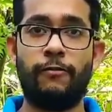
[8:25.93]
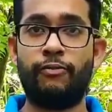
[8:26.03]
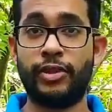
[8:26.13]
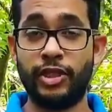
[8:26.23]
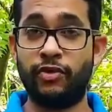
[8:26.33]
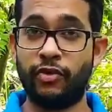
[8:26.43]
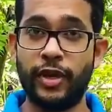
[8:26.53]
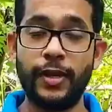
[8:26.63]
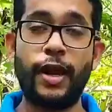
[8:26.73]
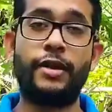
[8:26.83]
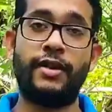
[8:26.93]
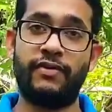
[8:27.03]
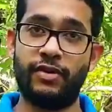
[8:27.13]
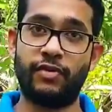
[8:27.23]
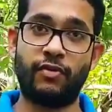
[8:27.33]
pretty gray and you have
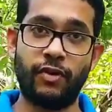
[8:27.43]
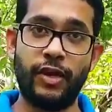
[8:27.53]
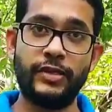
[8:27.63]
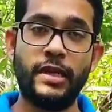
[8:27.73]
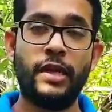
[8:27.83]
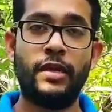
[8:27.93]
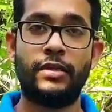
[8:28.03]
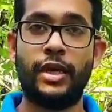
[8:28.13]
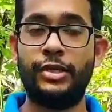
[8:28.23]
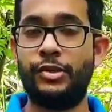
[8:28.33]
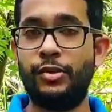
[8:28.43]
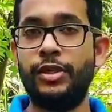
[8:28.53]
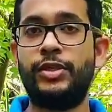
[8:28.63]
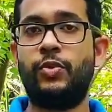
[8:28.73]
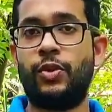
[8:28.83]
a lot of rain, then you don't
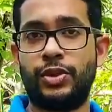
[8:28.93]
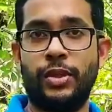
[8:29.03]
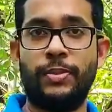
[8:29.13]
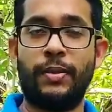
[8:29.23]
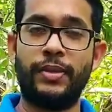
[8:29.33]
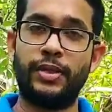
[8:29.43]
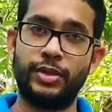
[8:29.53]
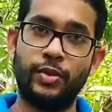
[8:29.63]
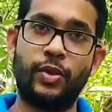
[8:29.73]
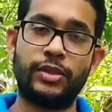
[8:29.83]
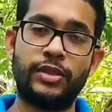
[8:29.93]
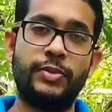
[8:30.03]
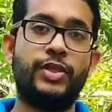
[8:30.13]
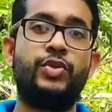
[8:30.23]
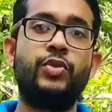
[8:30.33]
need to water your plant because you don't want it to
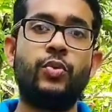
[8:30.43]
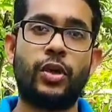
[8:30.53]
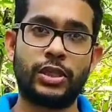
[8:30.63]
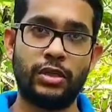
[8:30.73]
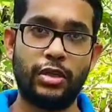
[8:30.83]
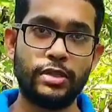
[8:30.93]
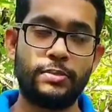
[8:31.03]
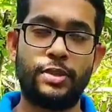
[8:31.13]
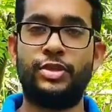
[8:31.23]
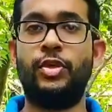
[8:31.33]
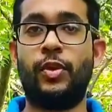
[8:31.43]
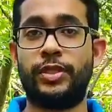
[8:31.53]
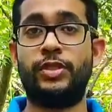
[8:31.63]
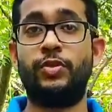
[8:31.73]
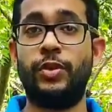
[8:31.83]
be too waterlogged, but you don't want
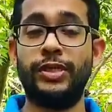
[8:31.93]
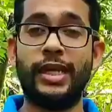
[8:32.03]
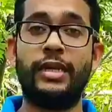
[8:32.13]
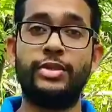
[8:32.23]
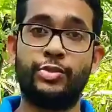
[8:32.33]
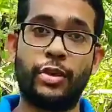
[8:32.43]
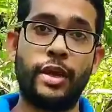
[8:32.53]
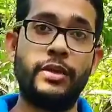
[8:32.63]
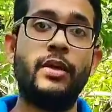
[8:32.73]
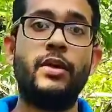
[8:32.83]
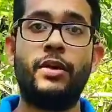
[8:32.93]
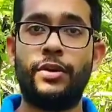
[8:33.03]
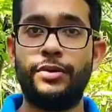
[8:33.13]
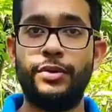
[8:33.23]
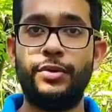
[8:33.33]
it to go entirely dry
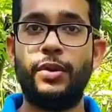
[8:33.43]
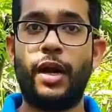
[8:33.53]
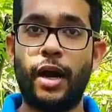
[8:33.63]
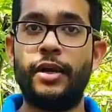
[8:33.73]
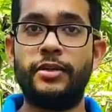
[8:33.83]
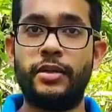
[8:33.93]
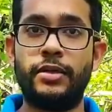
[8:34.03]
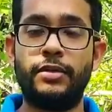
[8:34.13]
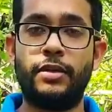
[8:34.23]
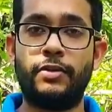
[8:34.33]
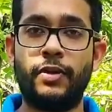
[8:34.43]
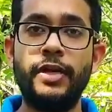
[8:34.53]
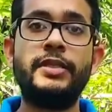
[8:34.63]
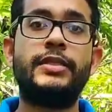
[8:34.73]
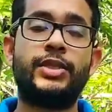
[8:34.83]
on you either. All
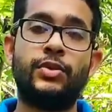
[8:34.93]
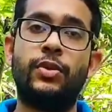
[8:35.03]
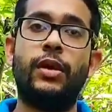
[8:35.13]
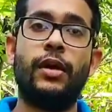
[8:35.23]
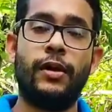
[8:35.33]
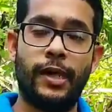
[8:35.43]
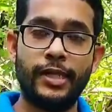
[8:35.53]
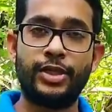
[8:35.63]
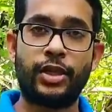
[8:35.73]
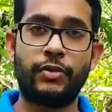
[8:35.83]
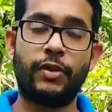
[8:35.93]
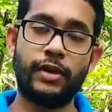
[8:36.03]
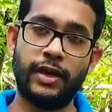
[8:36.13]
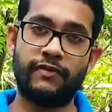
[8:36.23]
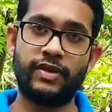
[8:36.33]
right. So in
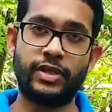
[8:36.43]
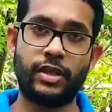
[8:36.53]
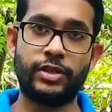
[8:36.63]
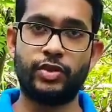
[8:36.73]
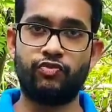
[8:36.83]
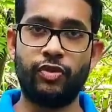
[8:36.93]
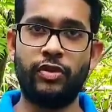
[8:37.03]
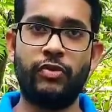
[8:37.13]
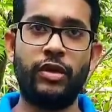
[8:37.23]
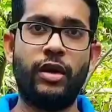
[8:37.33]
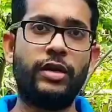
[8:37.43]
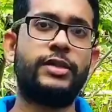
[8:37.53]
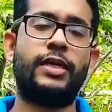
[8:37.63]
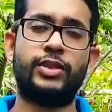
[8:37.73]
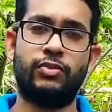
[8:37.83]
general, if the sun is really hot
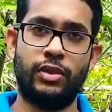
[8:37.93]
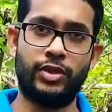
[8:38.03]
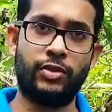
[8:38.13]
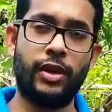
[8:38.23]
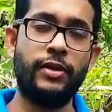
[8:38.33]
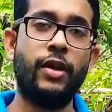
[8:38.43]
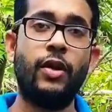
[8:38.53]
and it's really dry,